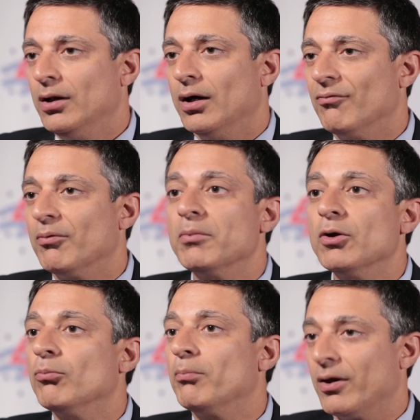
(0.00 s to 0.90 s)
of
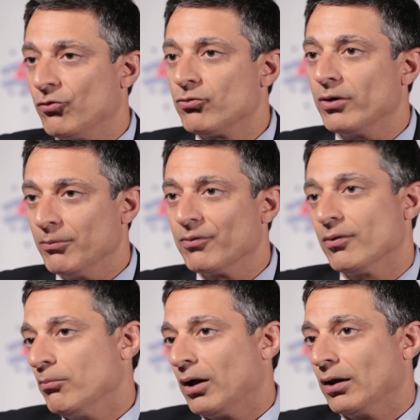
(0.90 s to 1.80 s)
immune-based treatments
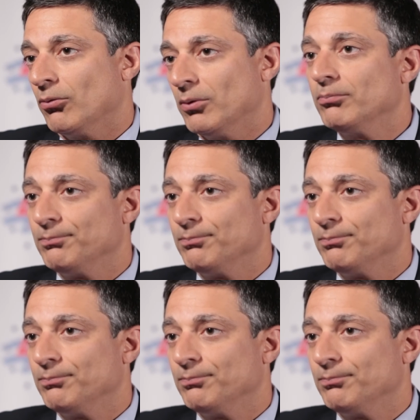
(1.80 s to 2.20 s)
in myeloma.